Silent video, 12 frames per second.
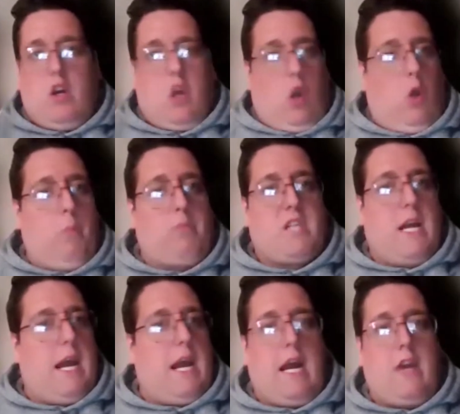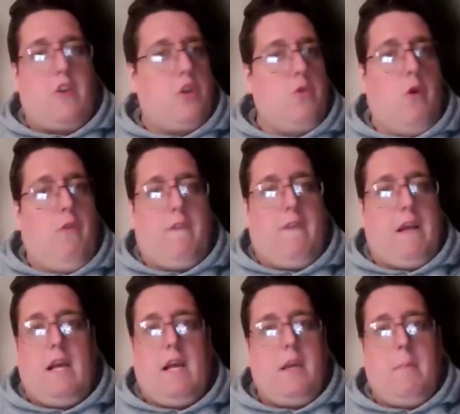clubs there, and you know for a
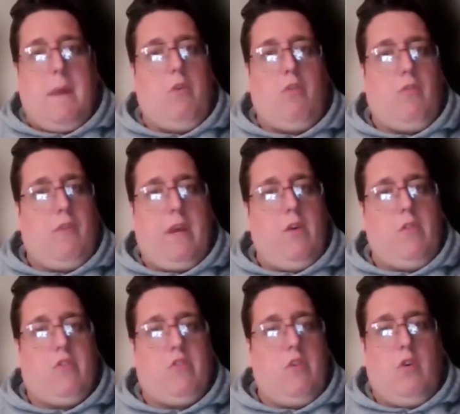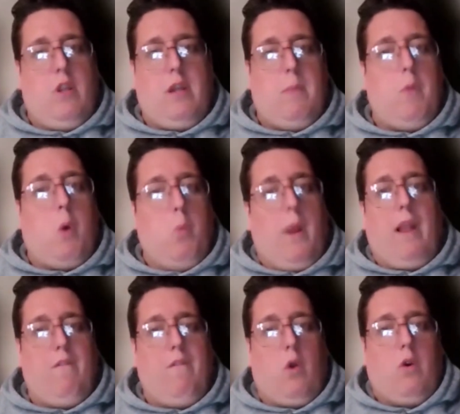fact that your Macclesfields and all of them
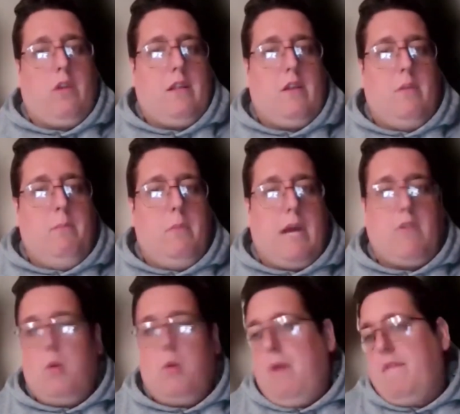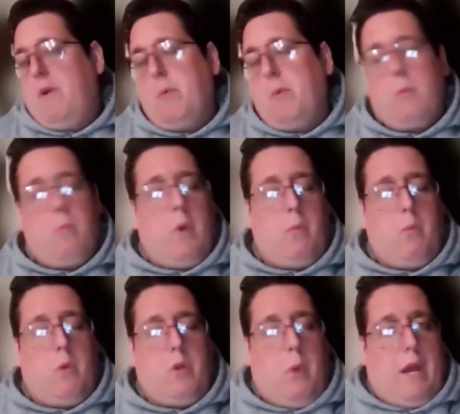will have looked at them. I don't know whether we
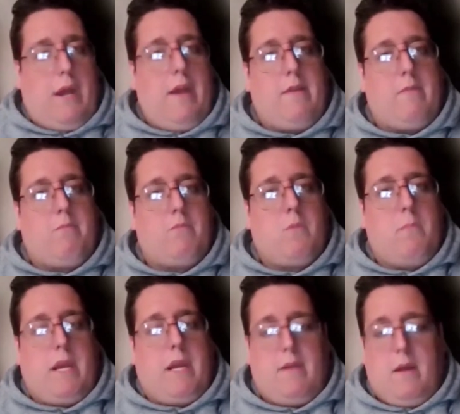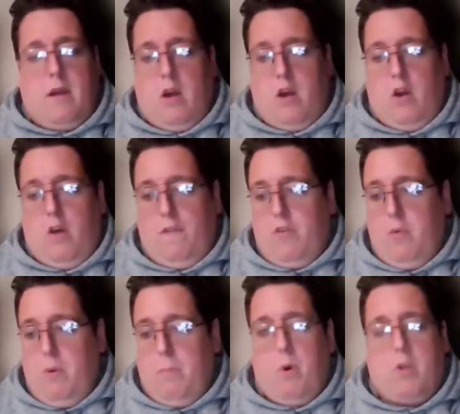would have went in and made an offer
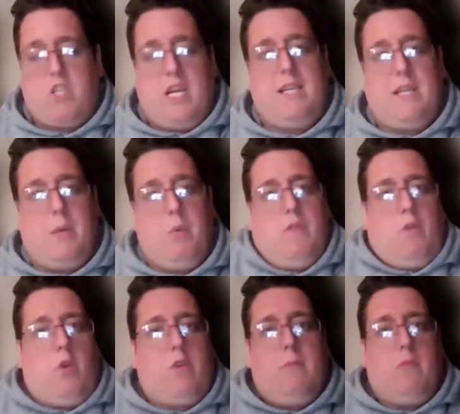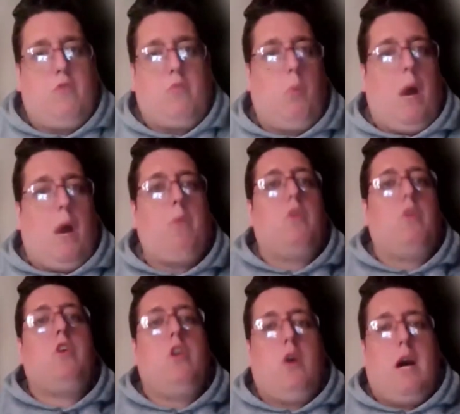to him, but certainly you would have looked at him, because why
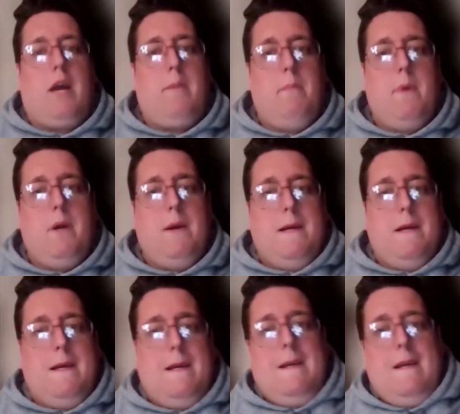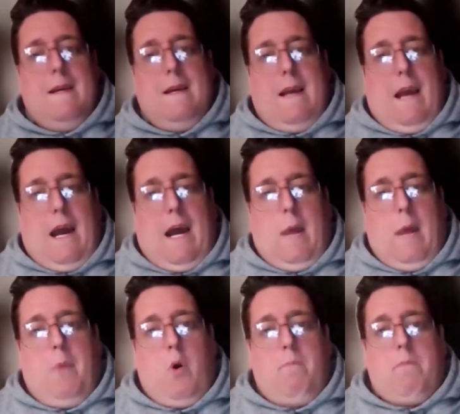wouldn't you look at him? But